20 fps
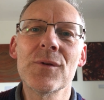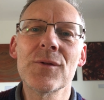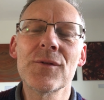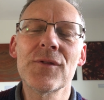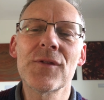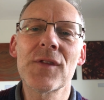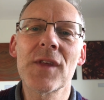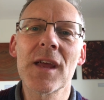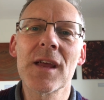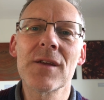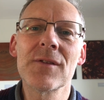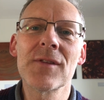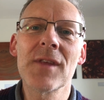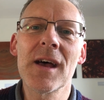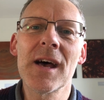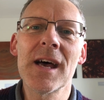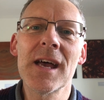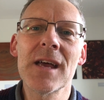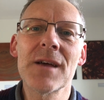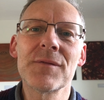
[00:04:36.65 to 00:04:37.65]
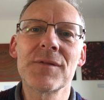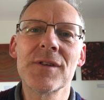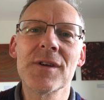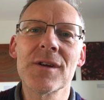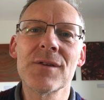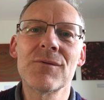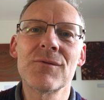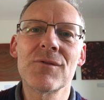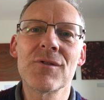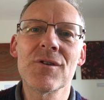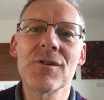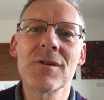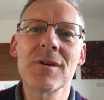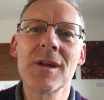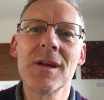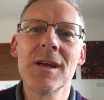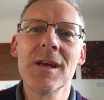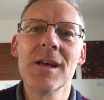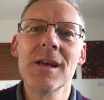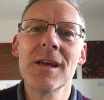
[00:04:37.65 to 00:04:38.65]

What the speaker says: those things that I have done wrong